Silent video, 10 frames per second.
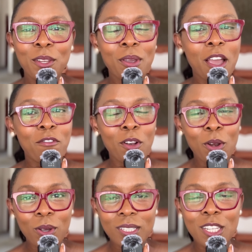You have
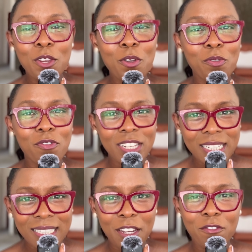lost your
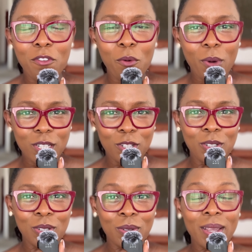reason for what
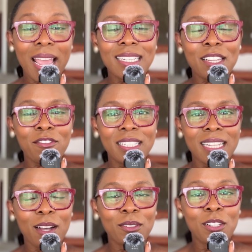you do. As a
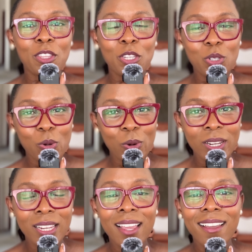result, the
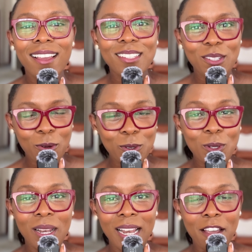joy has
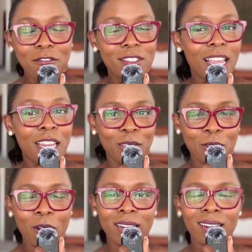also left and
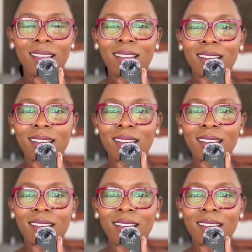gone.